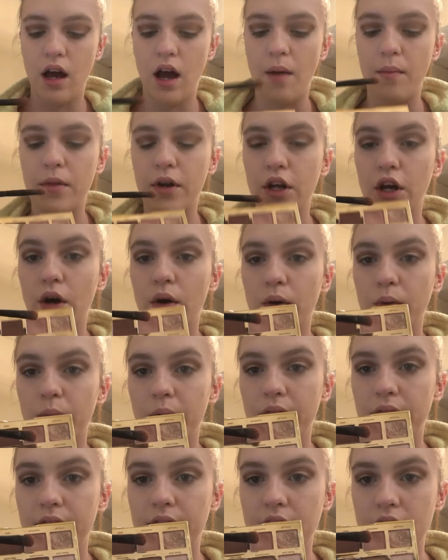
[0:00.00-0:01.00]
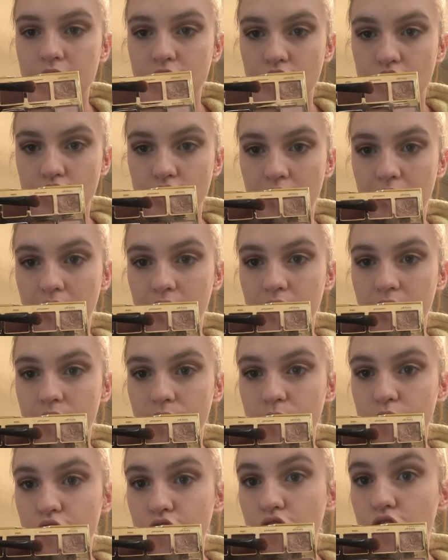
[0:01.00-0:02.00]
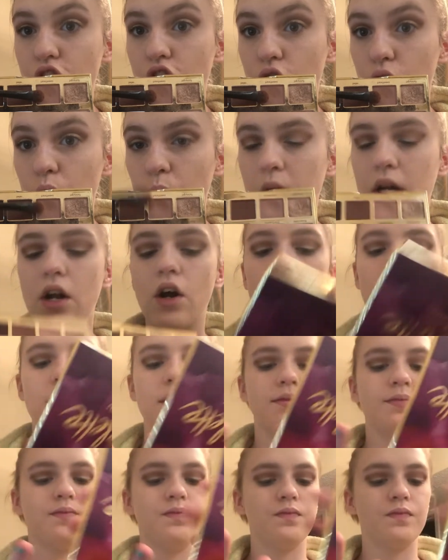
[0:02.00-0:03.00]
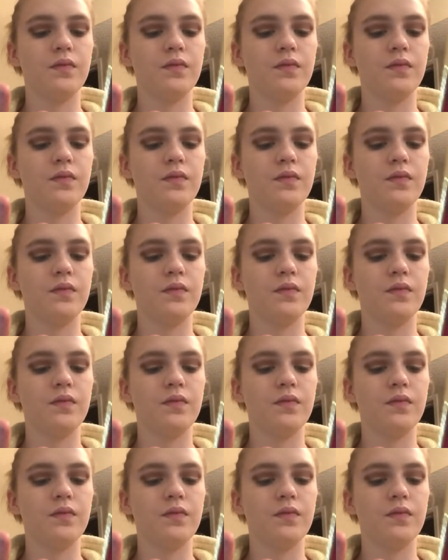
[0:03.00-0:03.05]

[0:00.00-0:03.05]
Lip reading: I'm going to go in with this shade, which is Sweetheart.